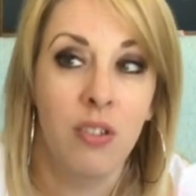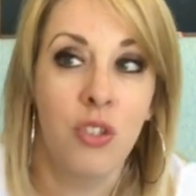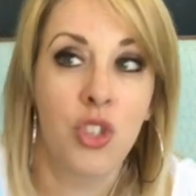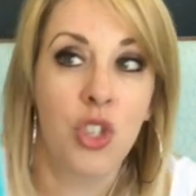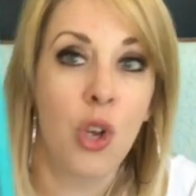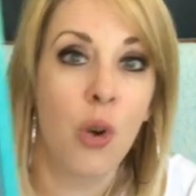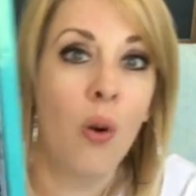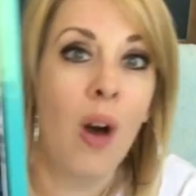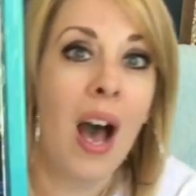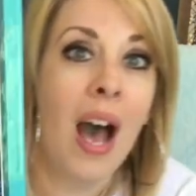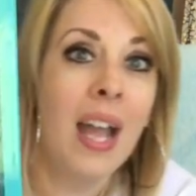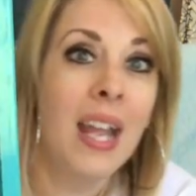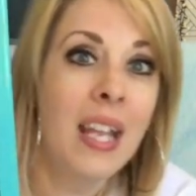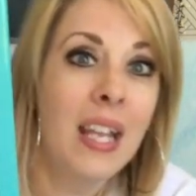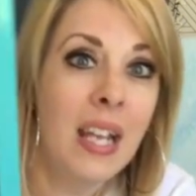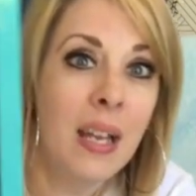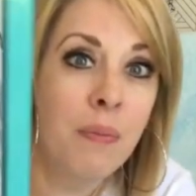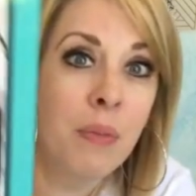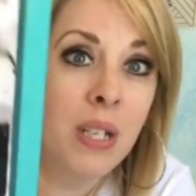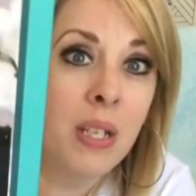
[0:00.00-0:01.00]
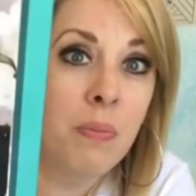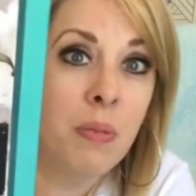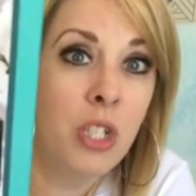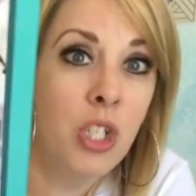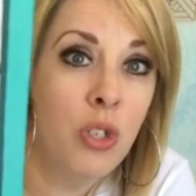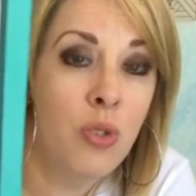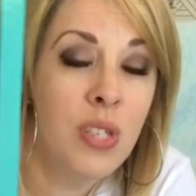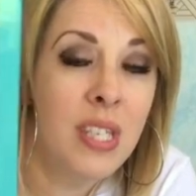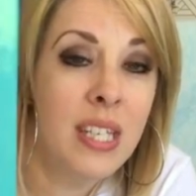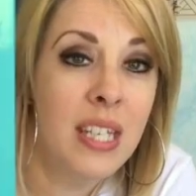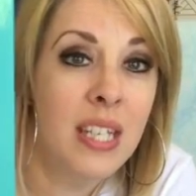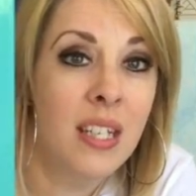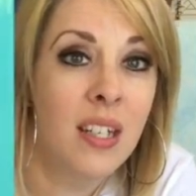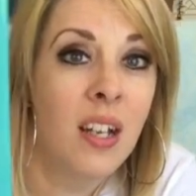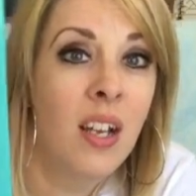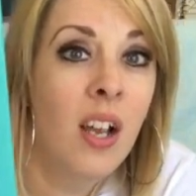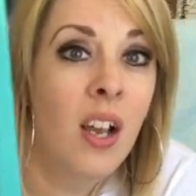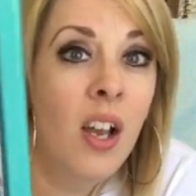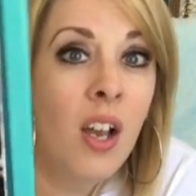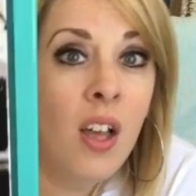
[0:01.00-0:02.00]
So I am going to be using
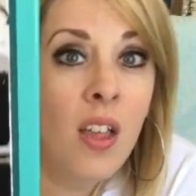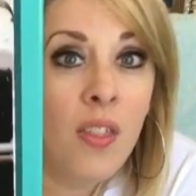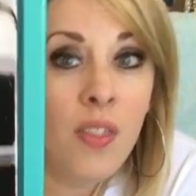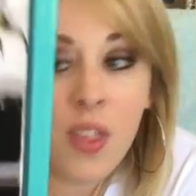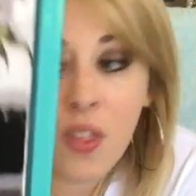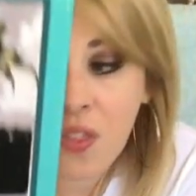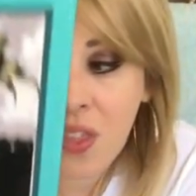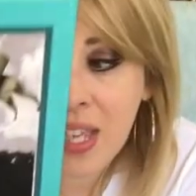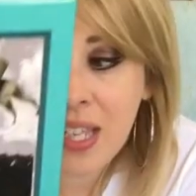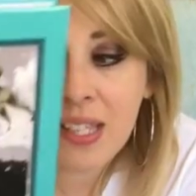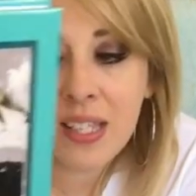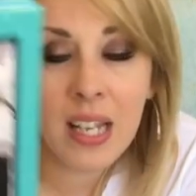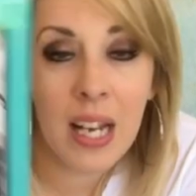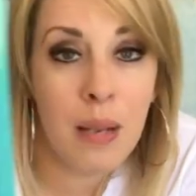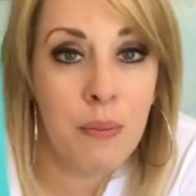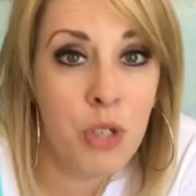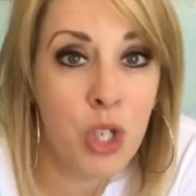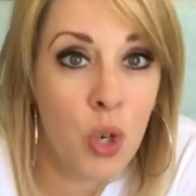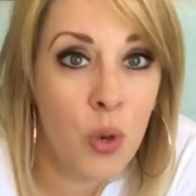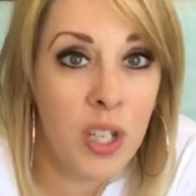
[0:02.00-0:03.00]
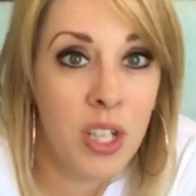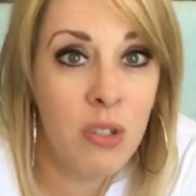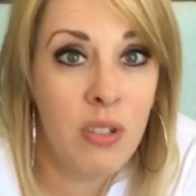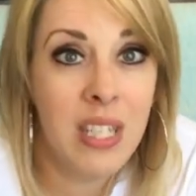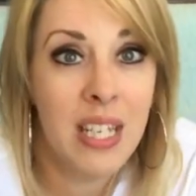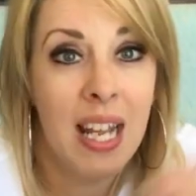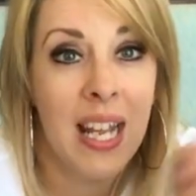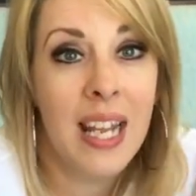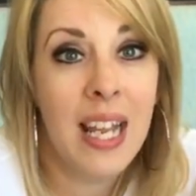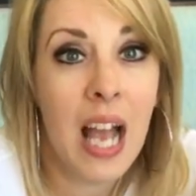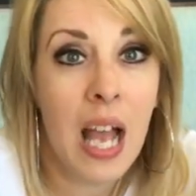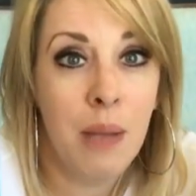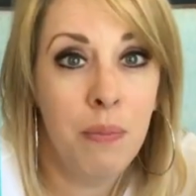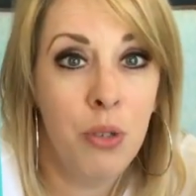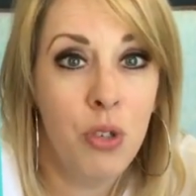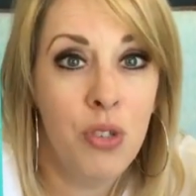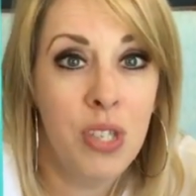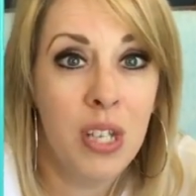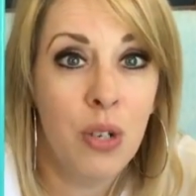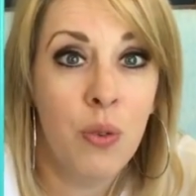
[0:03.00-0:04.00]
the things that I'm showing you today. I'm
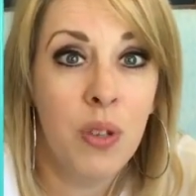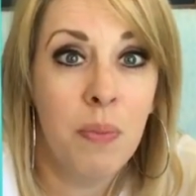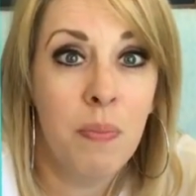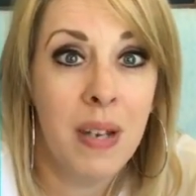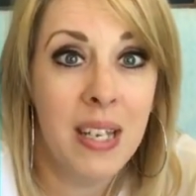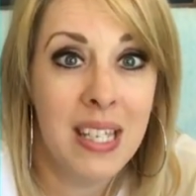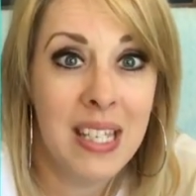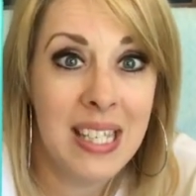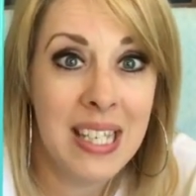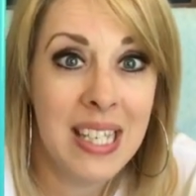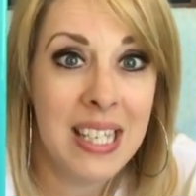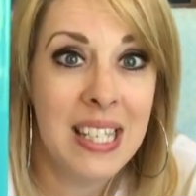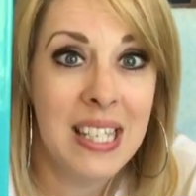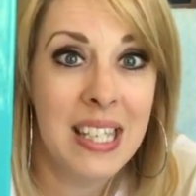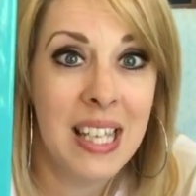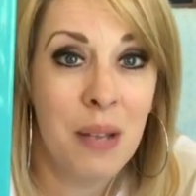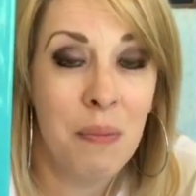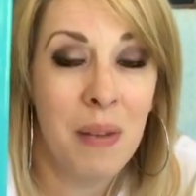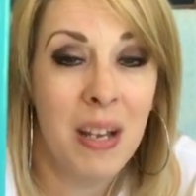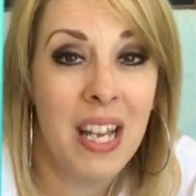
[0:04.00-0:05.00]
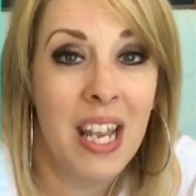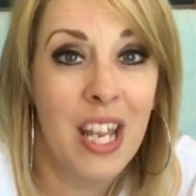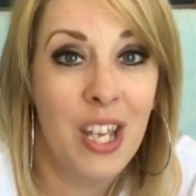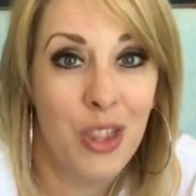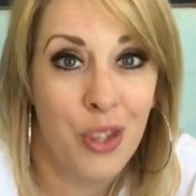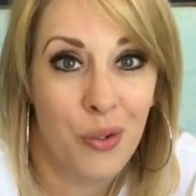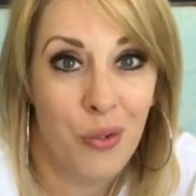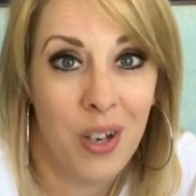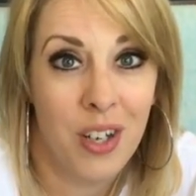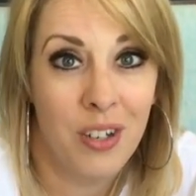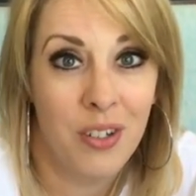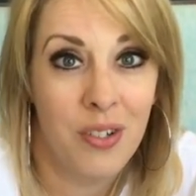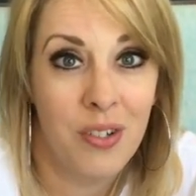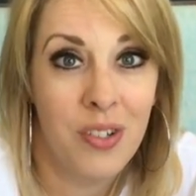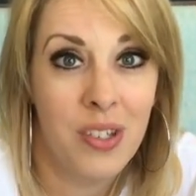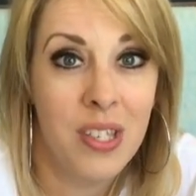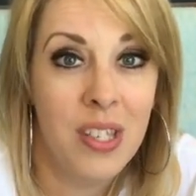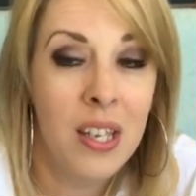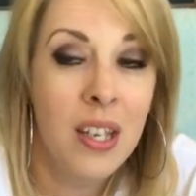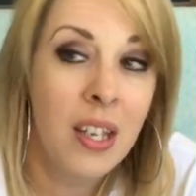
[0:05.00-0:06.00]
using with my 6th and my 8th
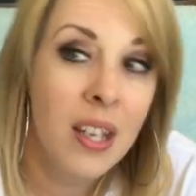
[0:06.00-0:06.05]
graders.